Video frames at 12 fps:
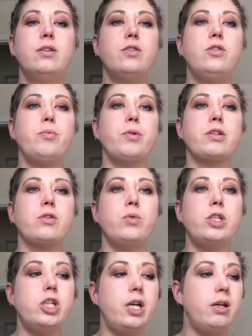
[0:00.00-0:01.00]
Super
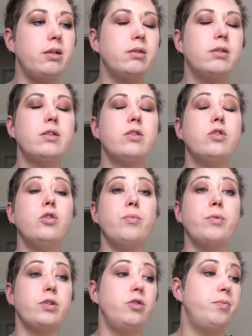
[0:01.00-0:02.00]
squishy.
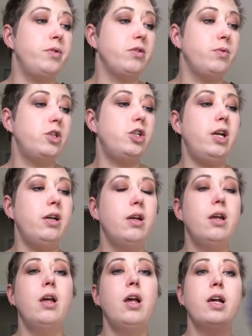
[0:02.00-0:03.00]
Super, super squishy.
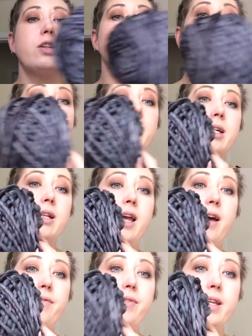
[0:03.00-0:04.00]
So I basically
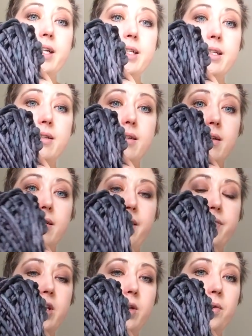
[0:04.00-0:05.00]
have this
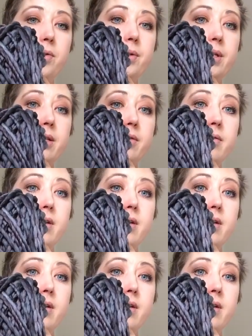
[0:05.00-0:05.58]
left to use.